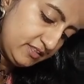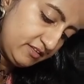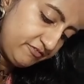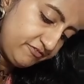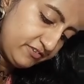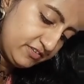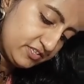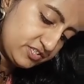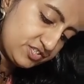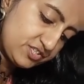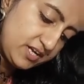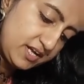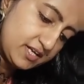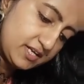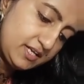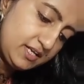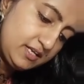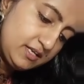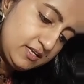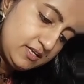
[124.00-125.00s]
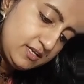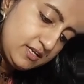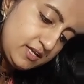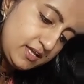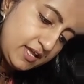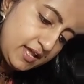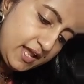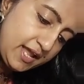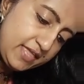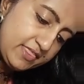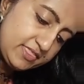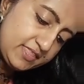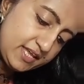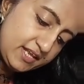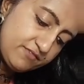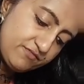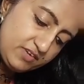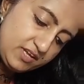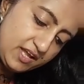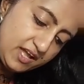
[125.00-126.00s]
the first triangle, and
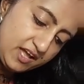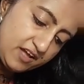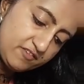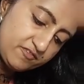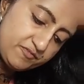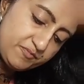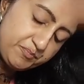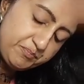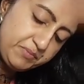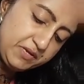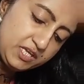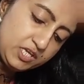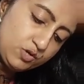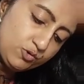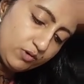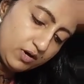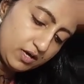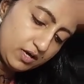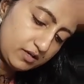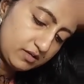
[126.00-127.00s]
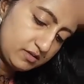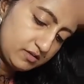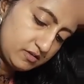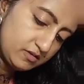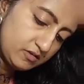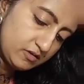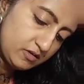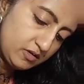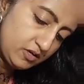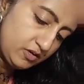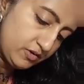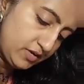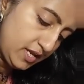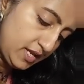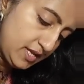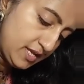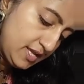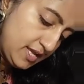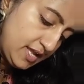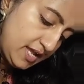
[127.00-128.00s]
then we have PQR.
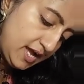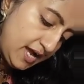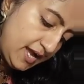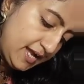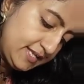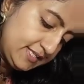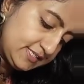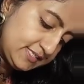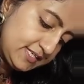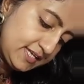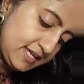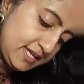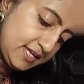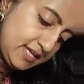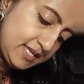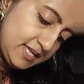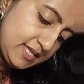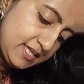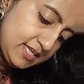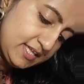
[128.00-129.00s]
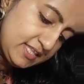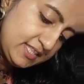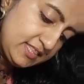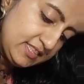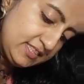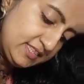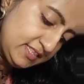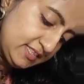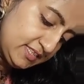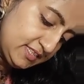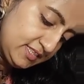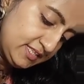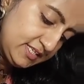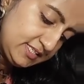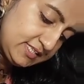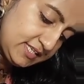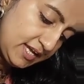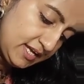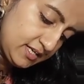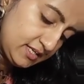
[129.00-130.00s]
Okay, I'll say
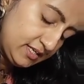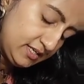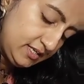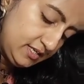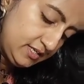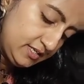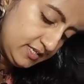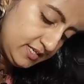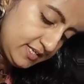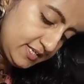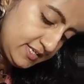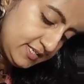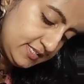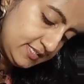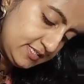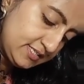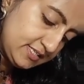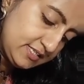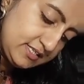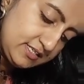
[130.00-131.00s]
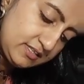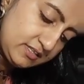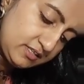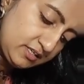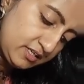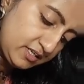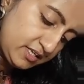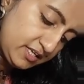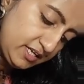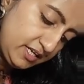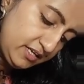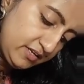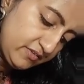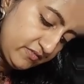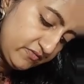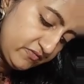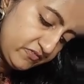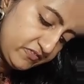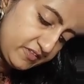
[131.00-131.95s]
this angle is 30.